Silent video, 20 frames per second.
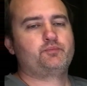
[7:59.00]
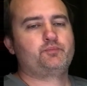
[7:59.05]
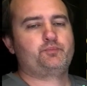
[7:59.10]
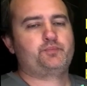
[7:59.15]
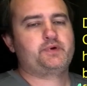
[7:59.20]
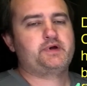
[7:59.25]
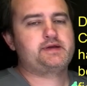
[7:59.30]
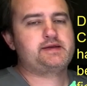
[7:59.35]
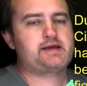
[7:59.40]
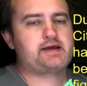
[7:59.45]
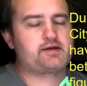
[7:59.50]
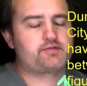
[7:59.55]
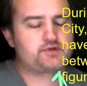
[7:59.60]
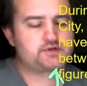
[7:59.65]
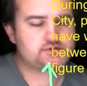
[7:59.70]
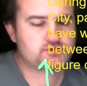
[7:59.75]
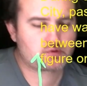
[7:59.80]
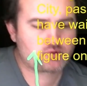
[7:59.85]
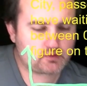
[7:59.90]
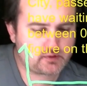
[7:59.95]
But yeah,
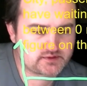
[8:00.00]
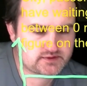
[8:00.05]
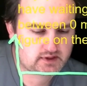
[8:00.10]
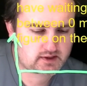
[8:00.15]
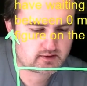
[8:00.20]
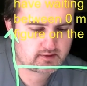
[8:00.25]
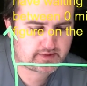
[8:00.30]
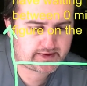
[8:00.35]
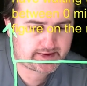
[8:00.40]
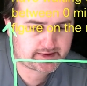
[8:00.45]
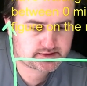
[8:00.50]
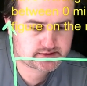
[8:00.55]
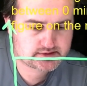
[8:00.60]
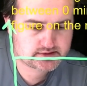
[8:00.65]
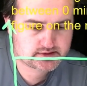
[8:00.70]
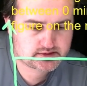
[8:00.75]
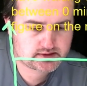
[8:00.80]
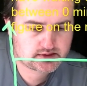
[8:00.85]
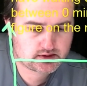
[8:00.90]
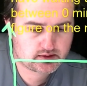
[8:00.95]
this horizontal
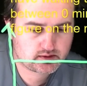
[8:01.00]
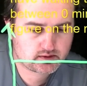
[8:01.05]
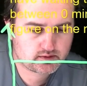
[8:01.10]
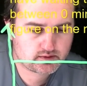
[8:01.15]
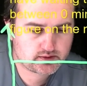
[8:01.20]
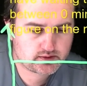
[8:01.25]
axis here